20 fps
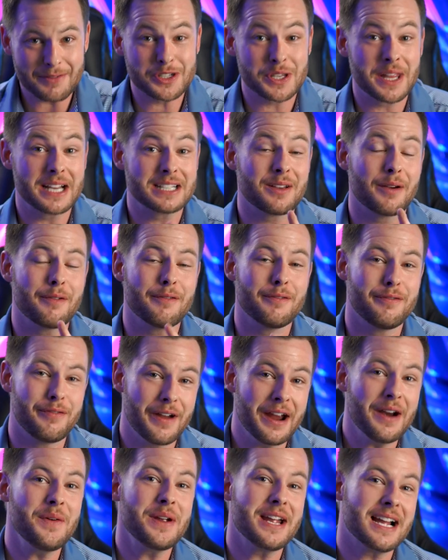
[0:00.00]
So that's
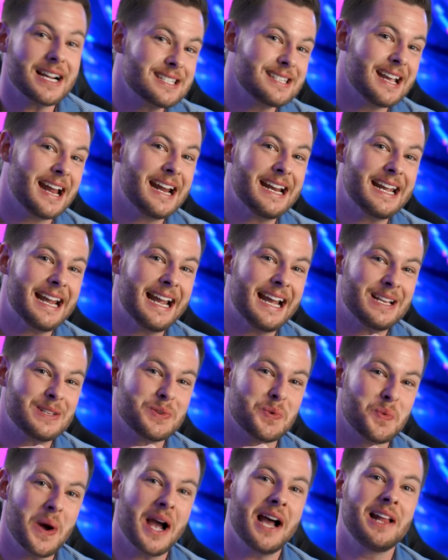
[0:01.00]
very exciting as
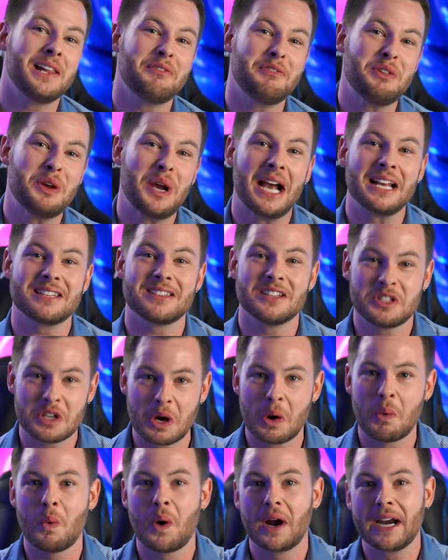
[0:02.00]
well if you guys
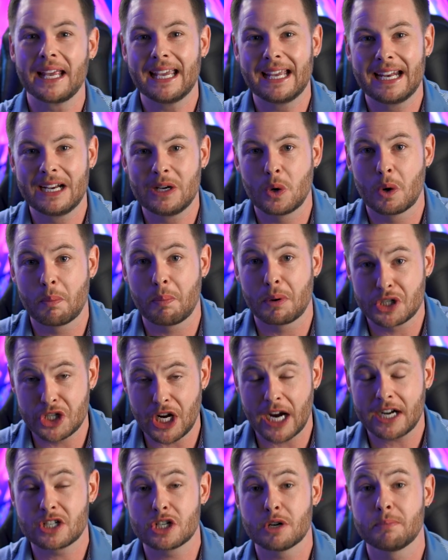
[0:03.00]
don't want to get into a
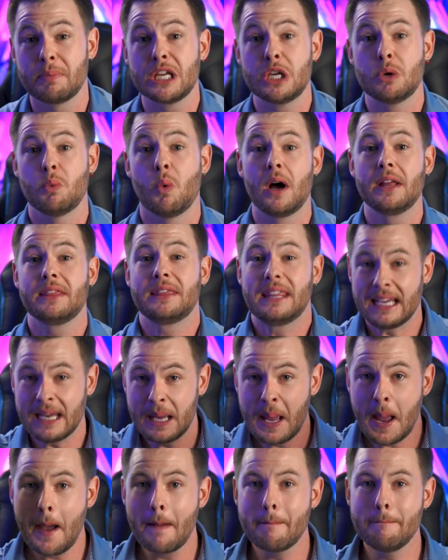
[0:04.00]
projector, but you want the
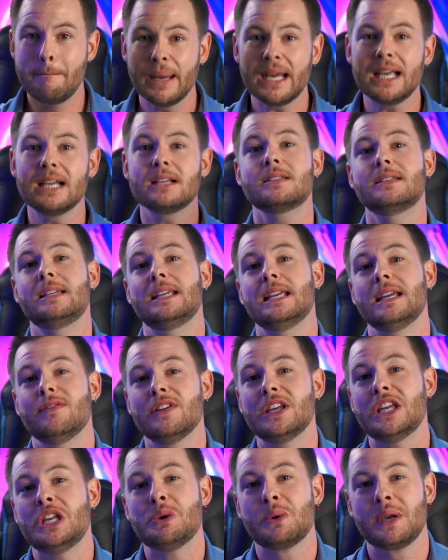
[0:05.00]
biggest
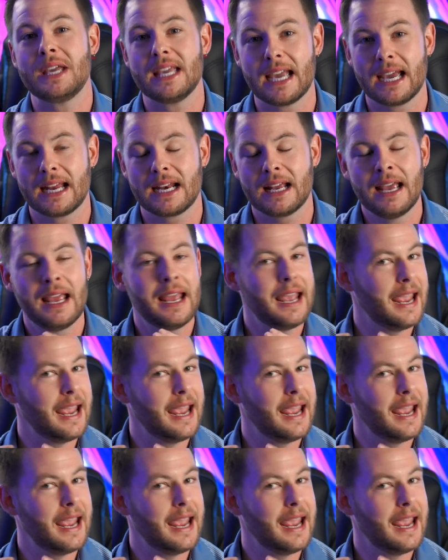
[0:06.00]
TV you can get.